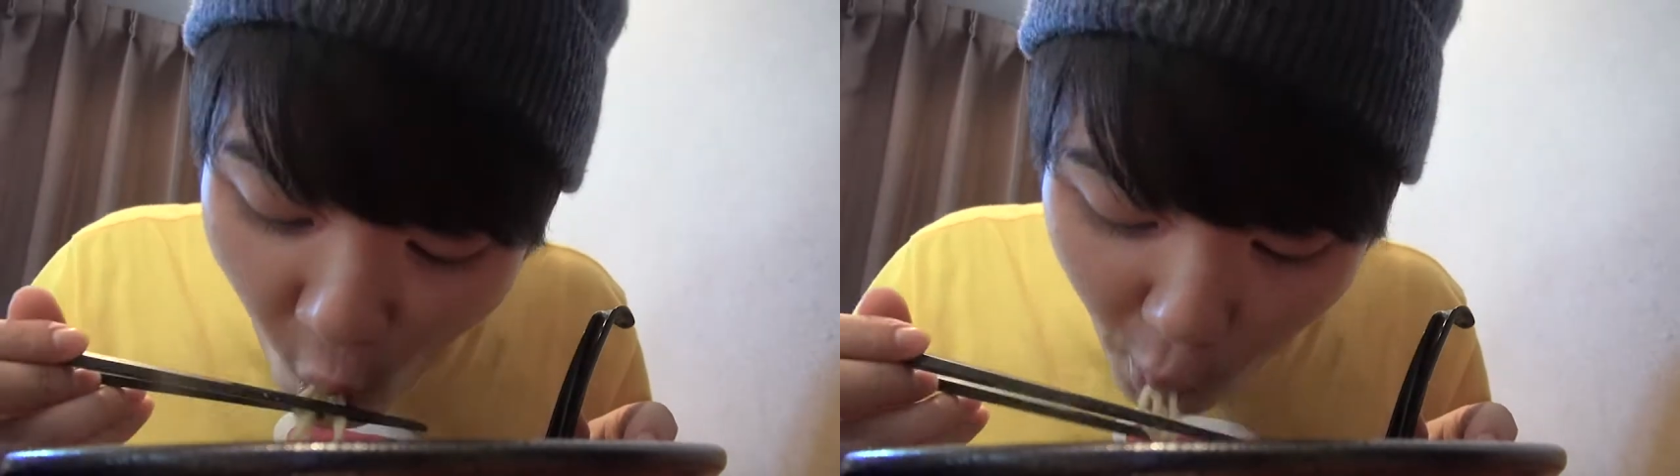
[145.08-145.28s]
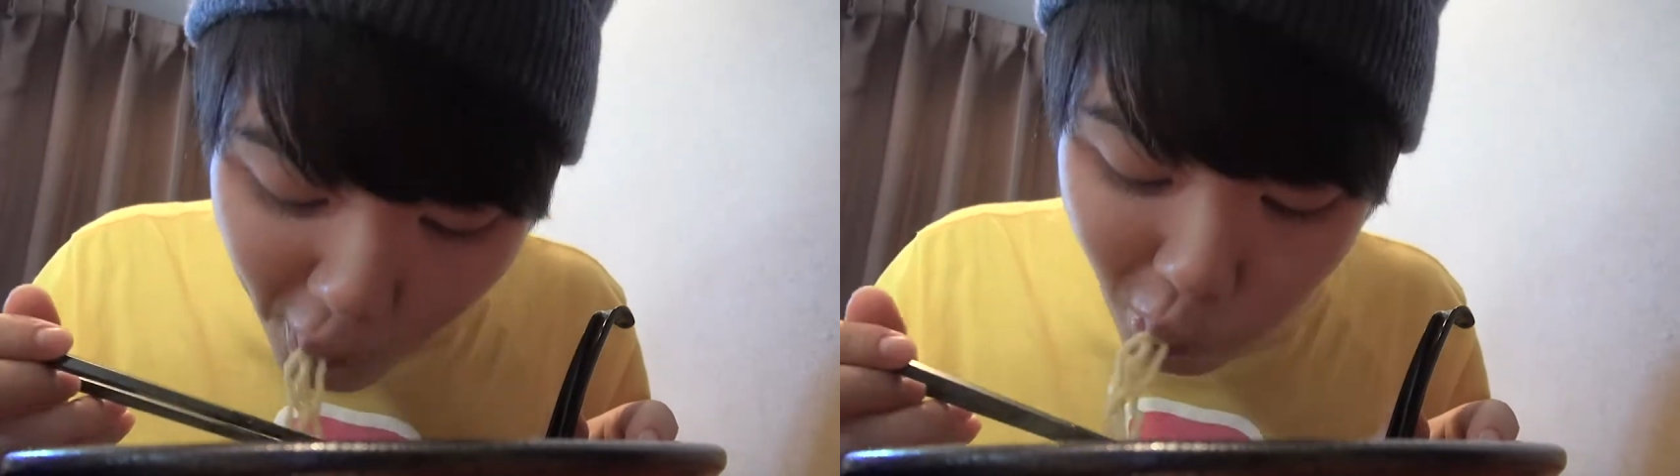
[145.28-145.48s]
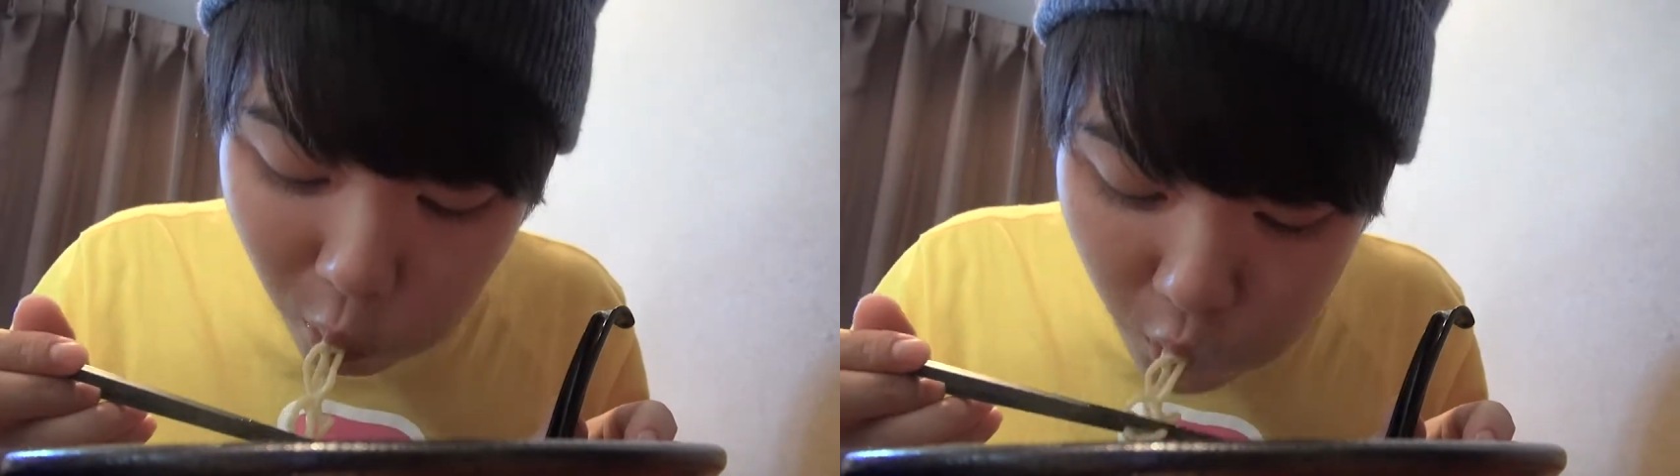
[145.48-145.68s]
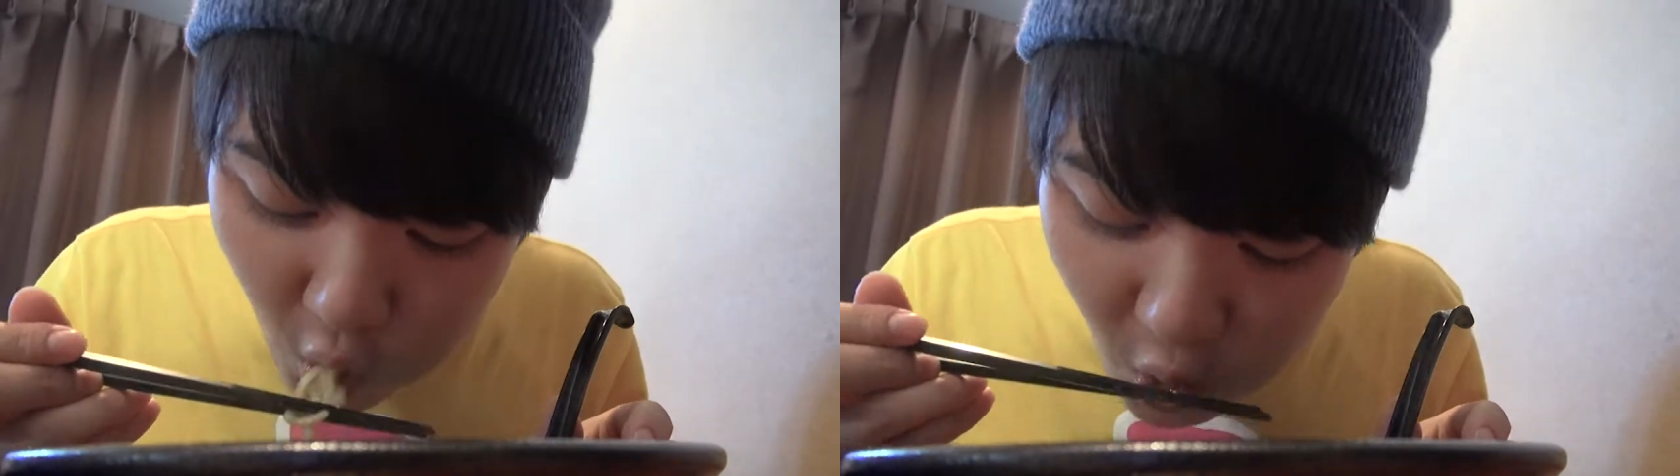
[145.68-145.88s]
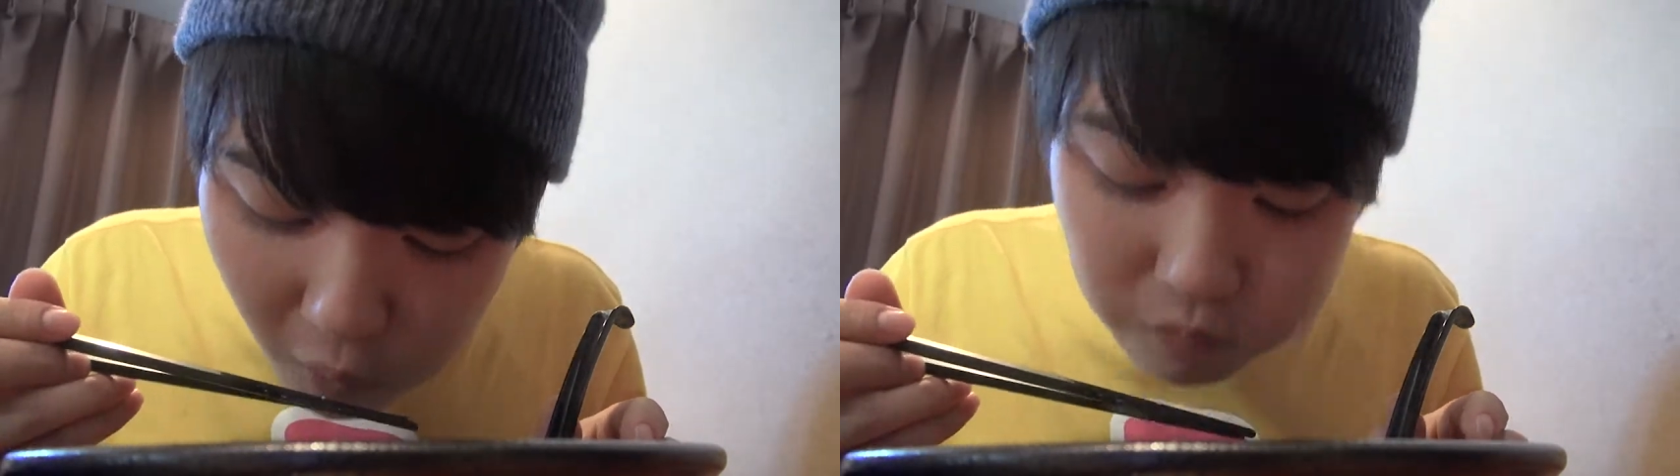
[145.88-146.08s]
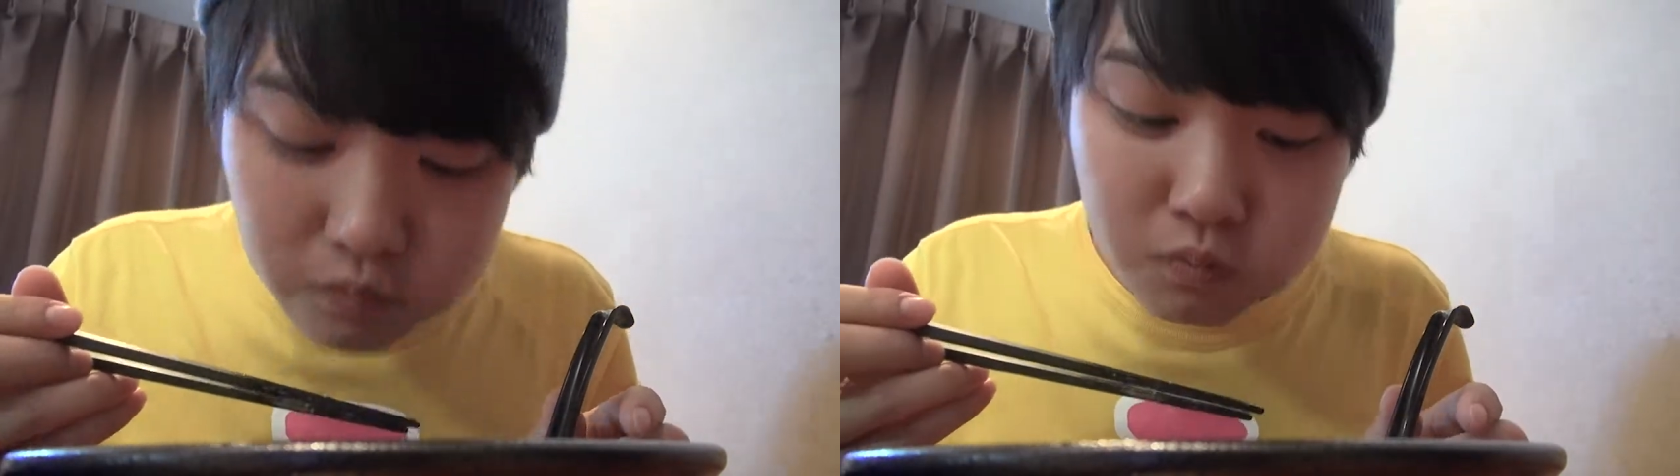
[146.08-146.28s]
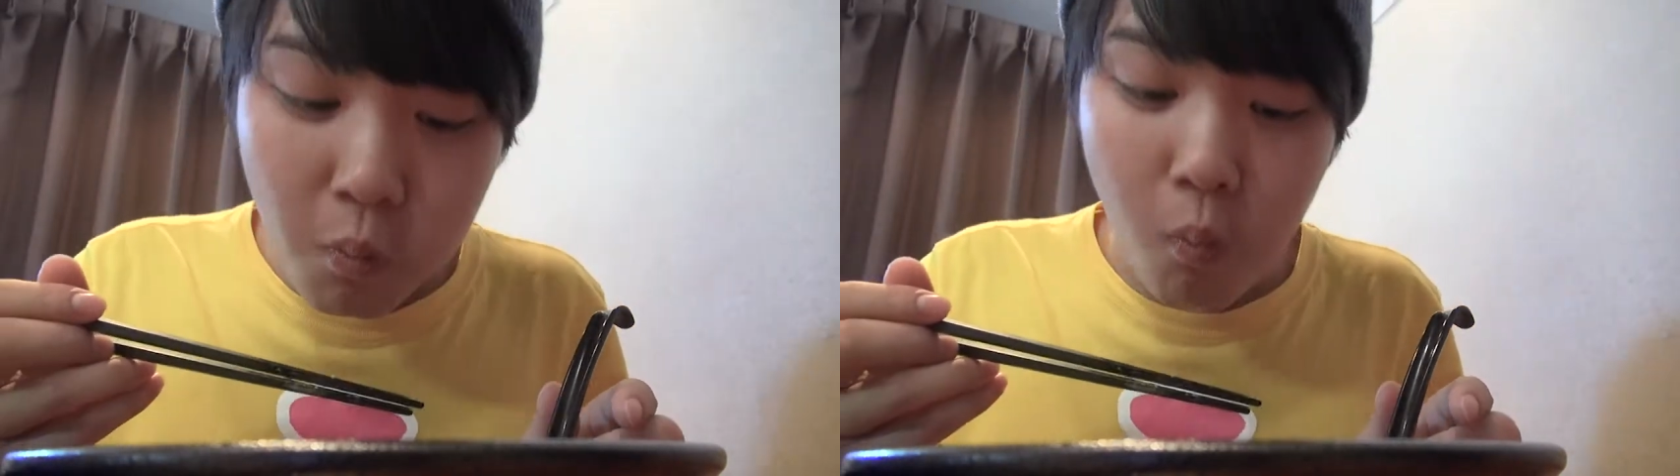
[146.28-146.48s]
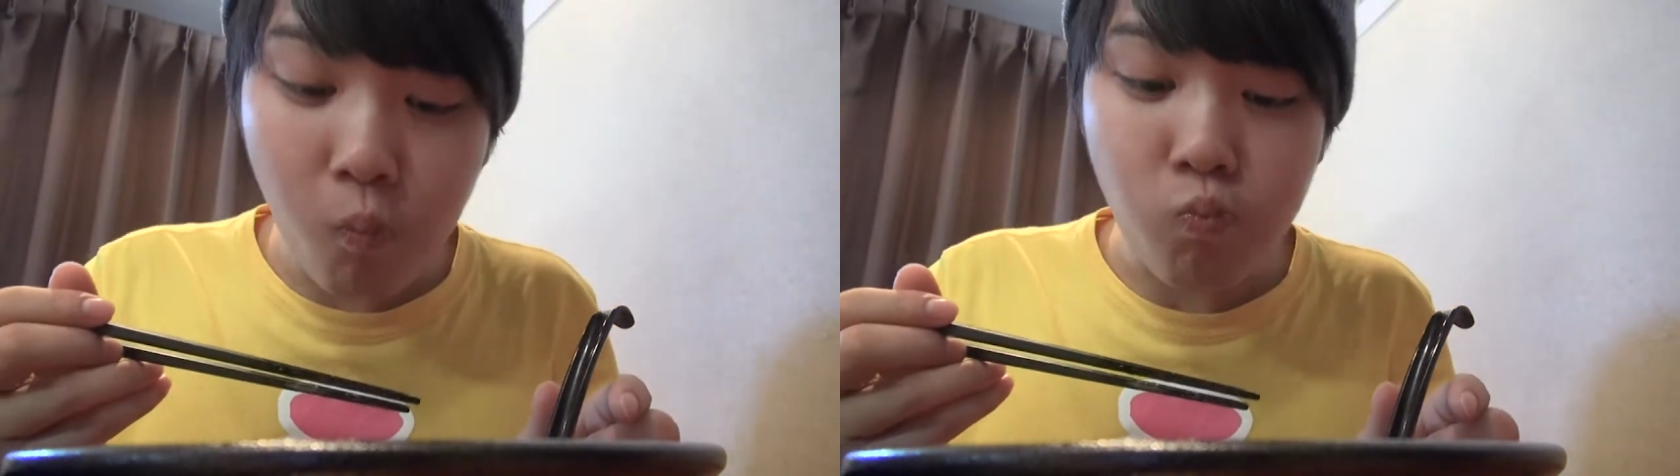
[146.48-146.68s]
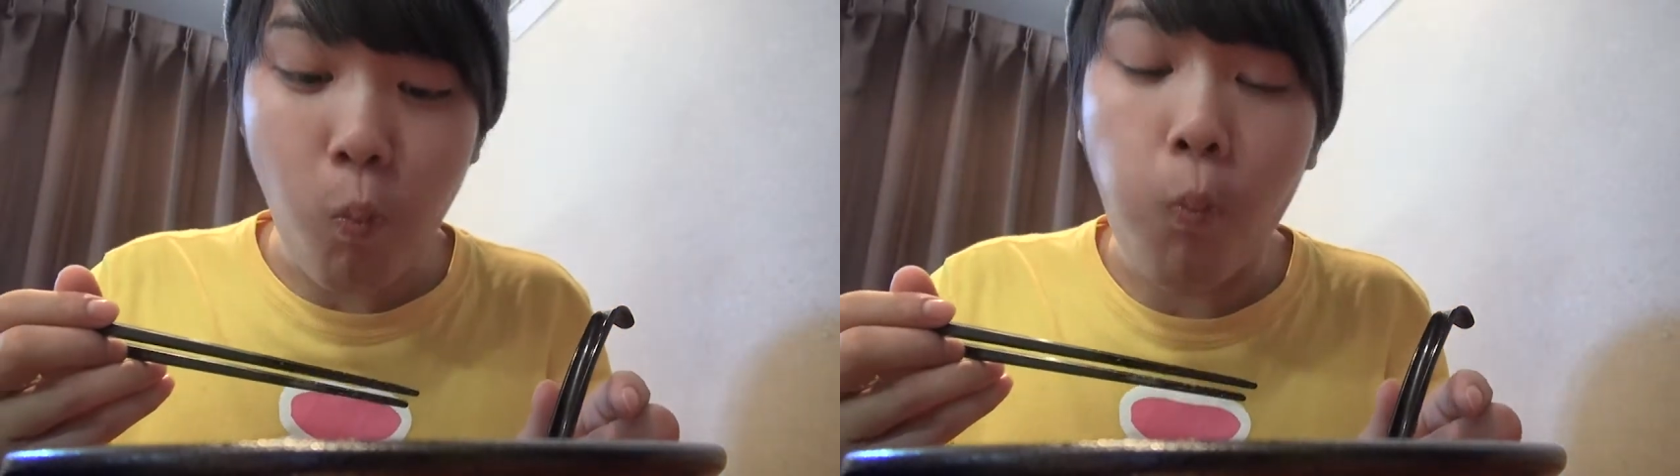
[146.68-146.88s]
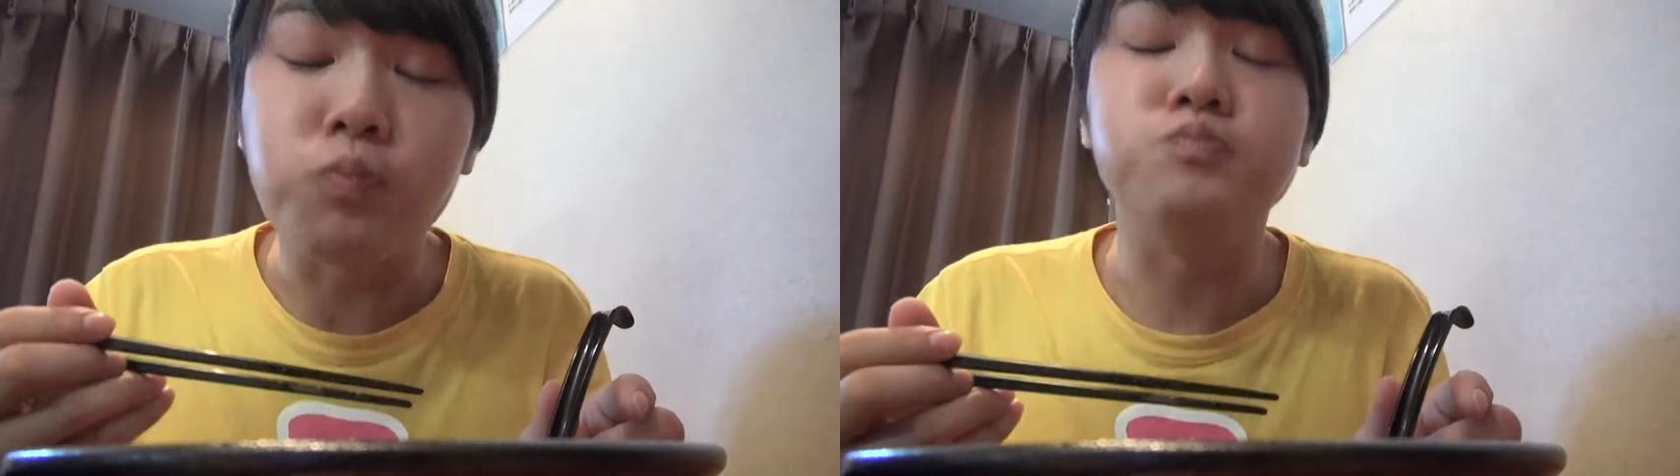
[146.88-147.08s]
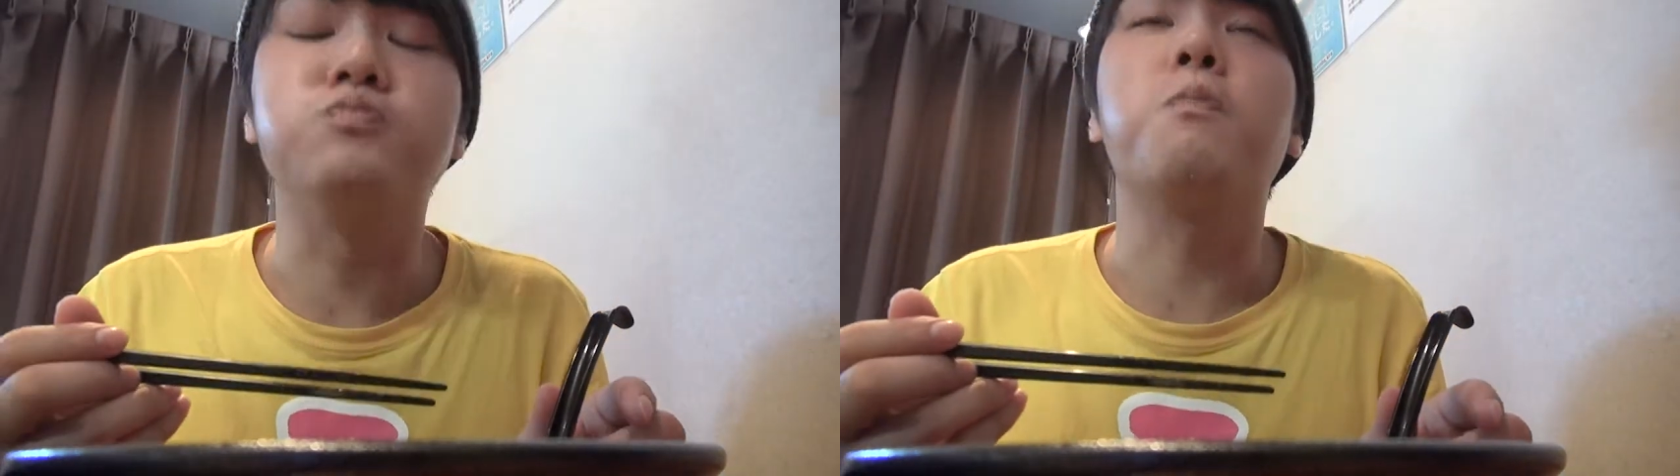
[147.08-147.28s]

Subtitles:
has a lot of volume, quite chewy,